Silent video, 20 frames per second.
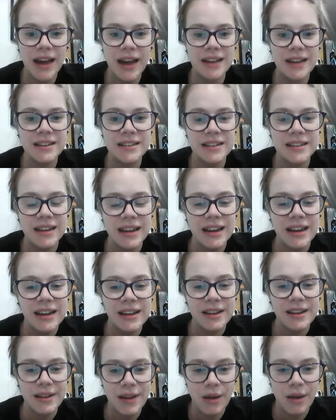And
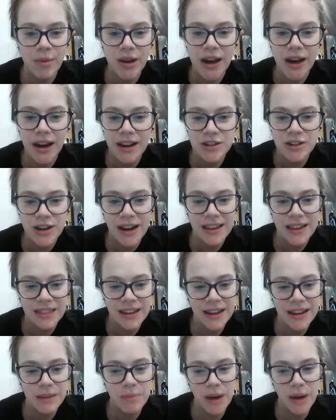we got to try and
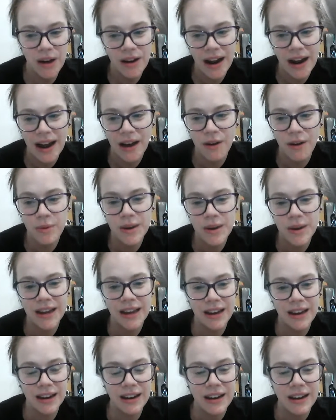think about how we
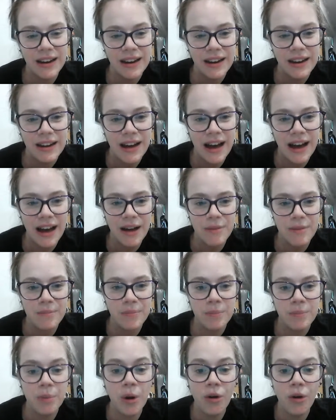can
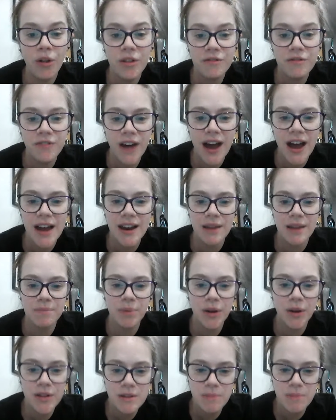pull the fun and
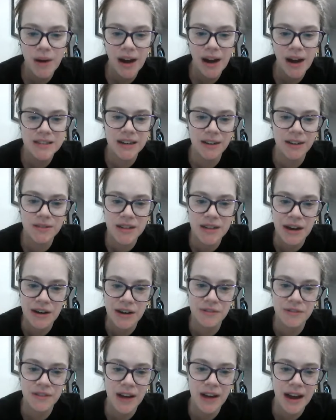pull the positives out
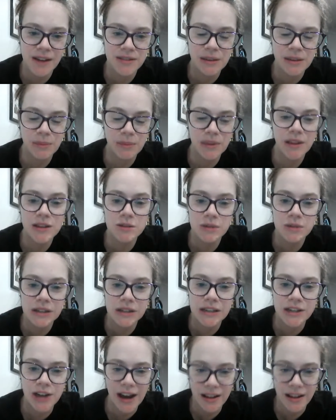of something that's
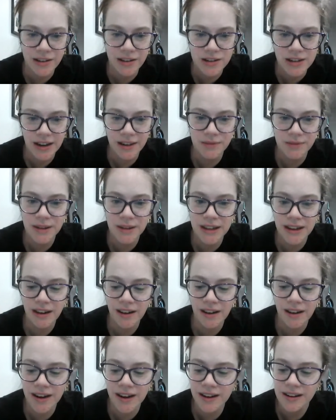really challenging and really
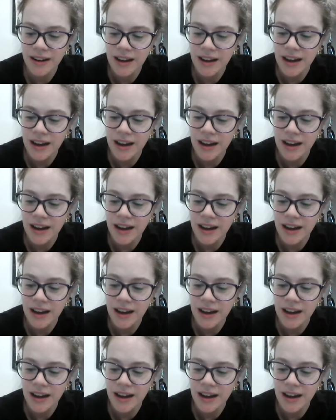hard.